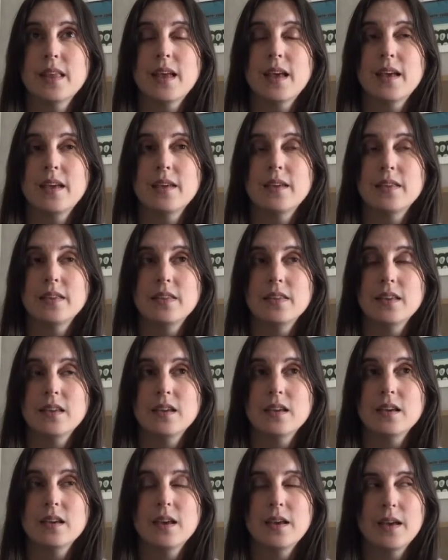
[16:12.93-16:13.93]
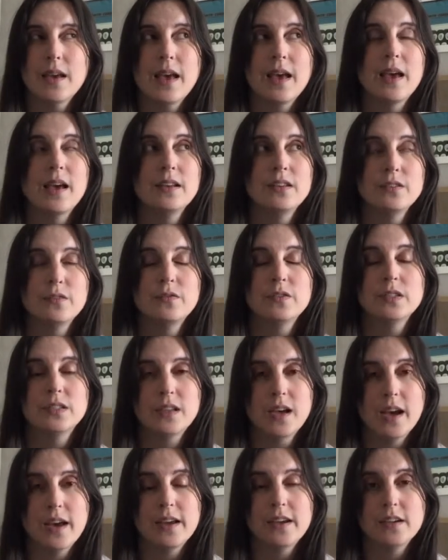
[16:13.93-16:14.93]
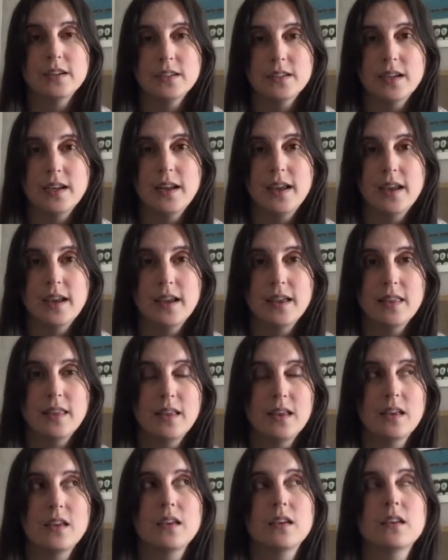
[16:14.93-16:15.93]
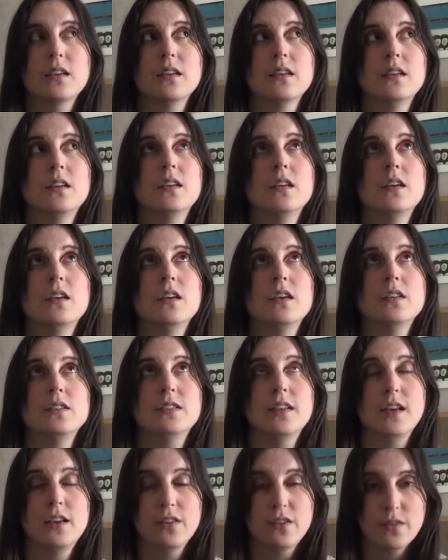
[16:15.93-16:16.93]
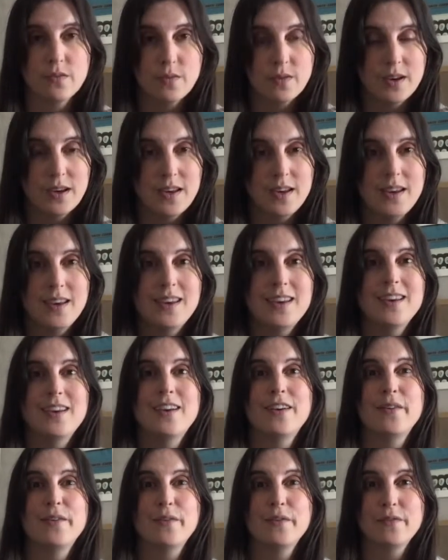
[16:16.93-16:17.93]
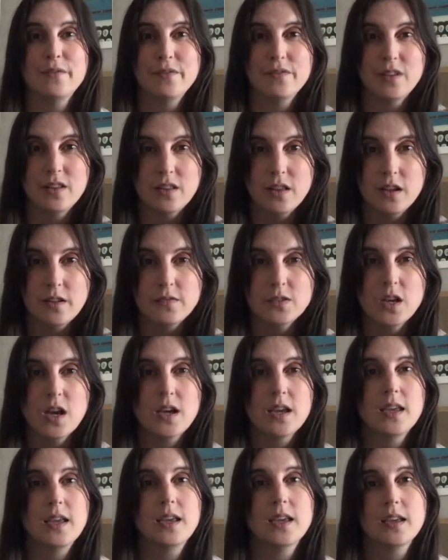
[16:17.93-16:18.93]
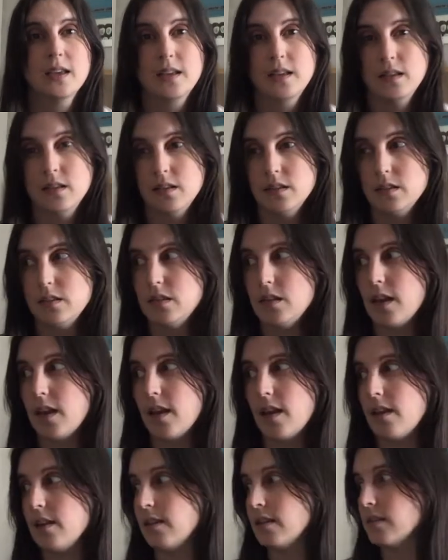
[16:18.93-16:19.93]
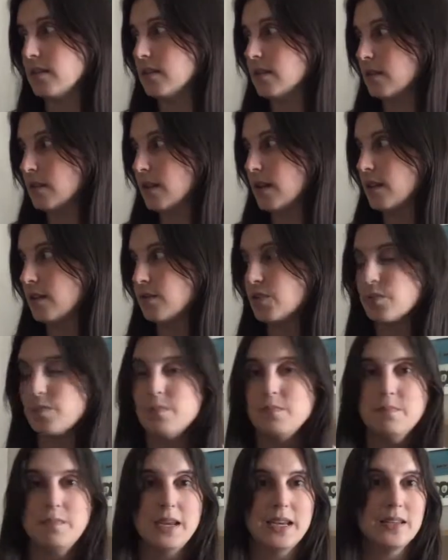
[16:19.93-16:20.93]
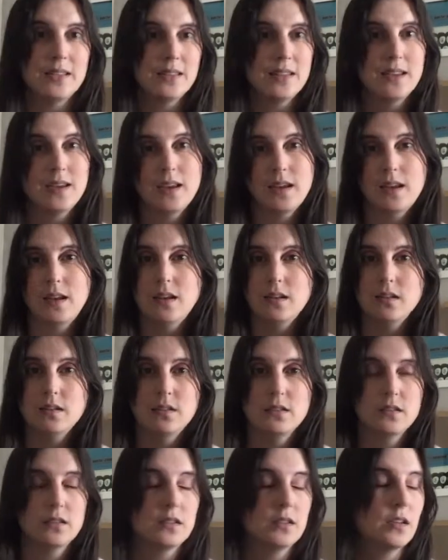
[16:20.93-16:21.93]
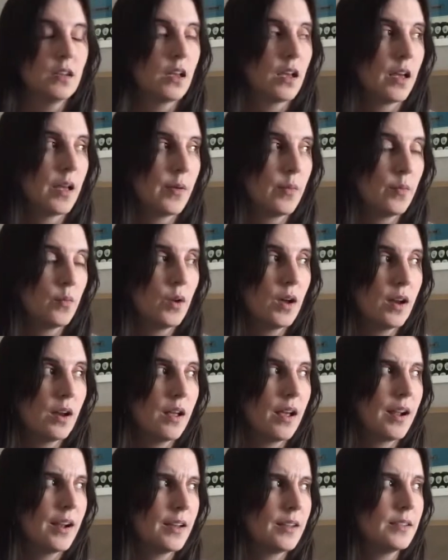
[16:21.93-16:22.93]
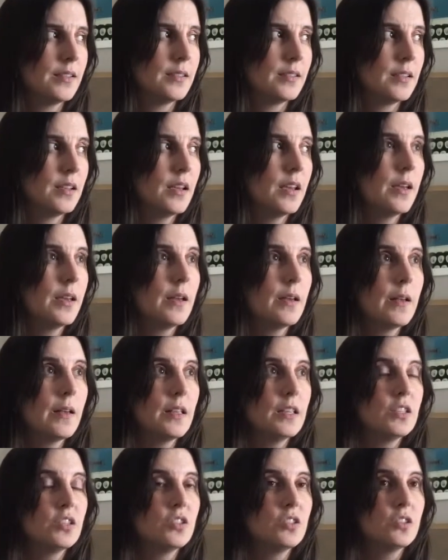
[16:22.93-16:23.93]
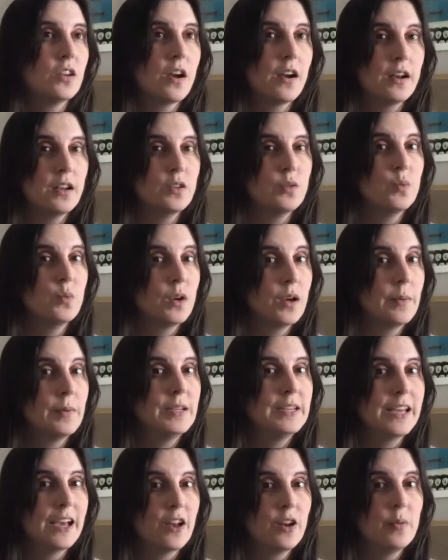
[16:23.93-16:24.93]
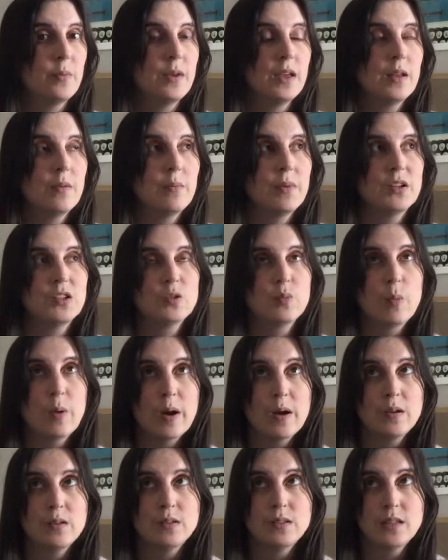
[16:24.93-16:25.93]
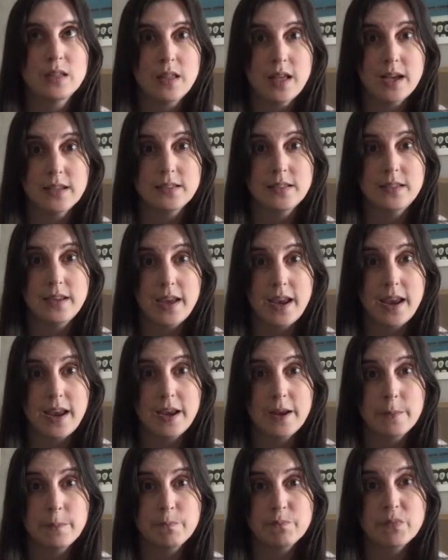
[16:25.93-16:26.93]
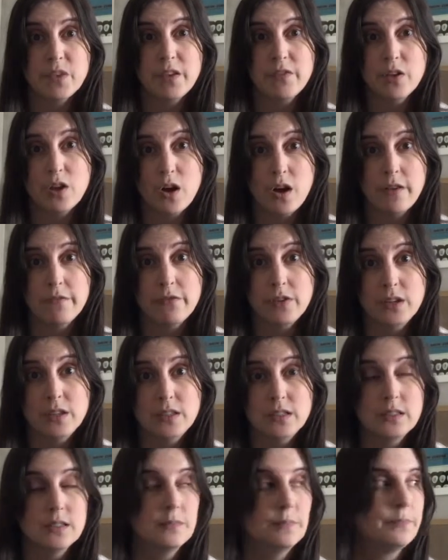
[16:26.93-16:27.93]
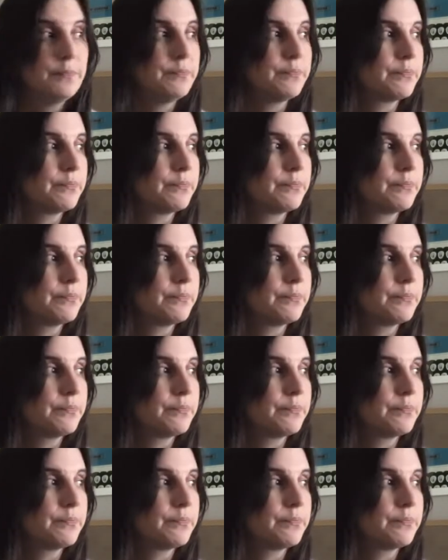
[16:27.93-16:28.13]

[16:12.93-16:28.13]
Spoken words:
I think I do feel tired today. I think day three of a lot of talking and mingling and whatnot is starting to wear me down a bit. But tomorrow is the last day of the conference.